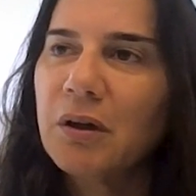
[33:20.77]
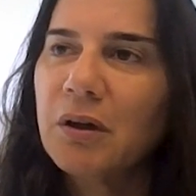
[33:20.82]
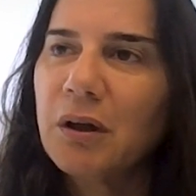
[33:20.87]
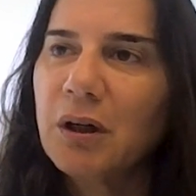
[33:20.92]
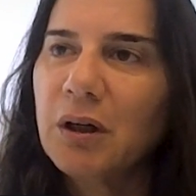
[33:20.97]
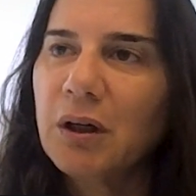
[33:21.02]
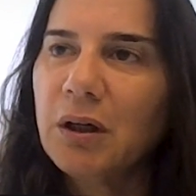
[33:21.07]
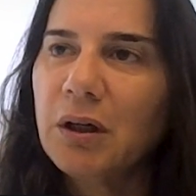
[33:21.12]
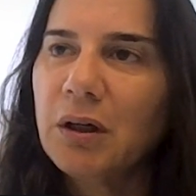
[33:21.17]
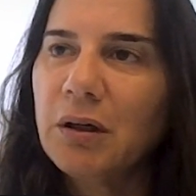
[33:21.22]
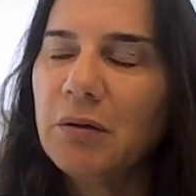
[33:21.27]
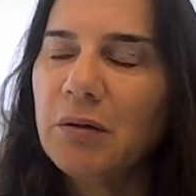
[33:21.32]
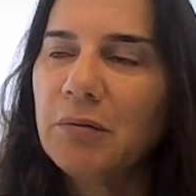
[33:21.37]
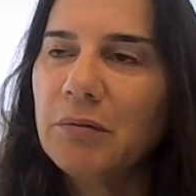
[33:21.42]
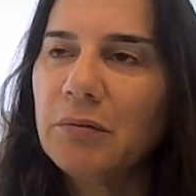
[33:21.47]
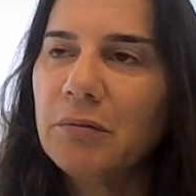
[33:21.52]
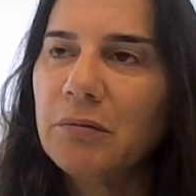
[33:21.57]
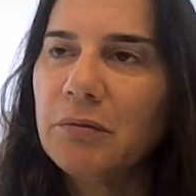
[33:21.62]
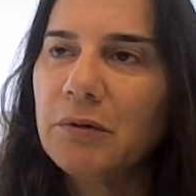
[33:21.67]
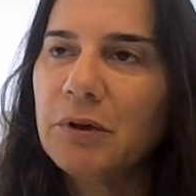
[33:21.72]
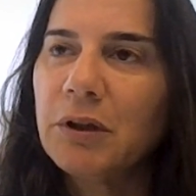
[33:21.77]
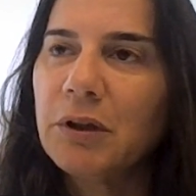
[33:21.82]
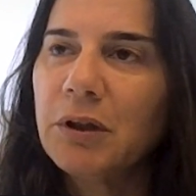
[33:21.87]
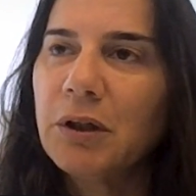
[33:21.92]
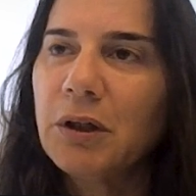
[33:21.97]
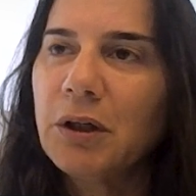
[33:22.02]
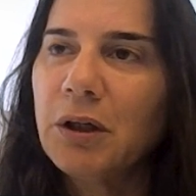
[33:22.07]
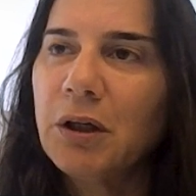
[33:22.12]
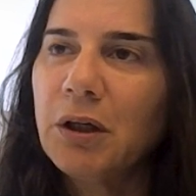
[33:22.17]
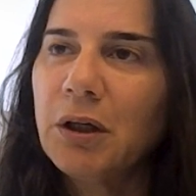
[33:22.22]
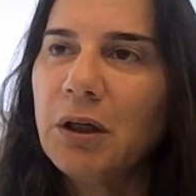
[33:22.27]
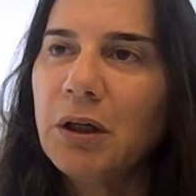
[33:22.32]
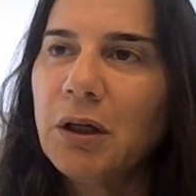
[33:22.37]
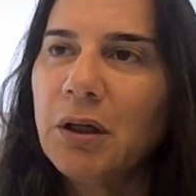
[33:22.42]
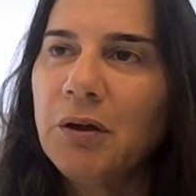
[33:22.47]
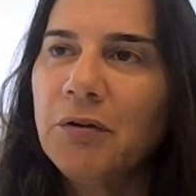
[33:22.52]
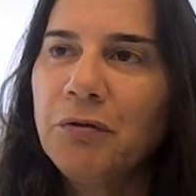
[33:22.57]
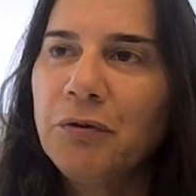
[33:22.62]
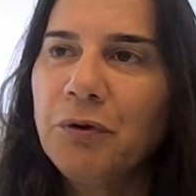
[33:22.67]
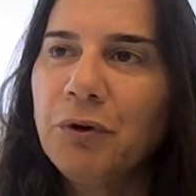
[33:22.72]

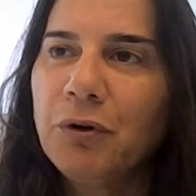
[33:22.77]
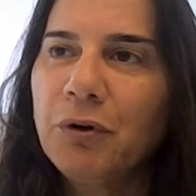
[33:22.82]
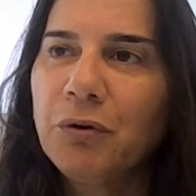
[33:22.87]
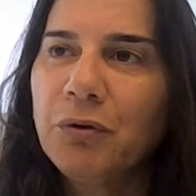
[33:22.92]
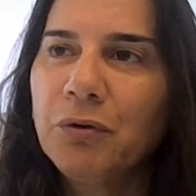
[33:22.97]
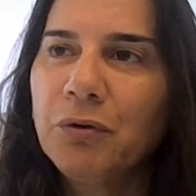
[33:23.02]
If we could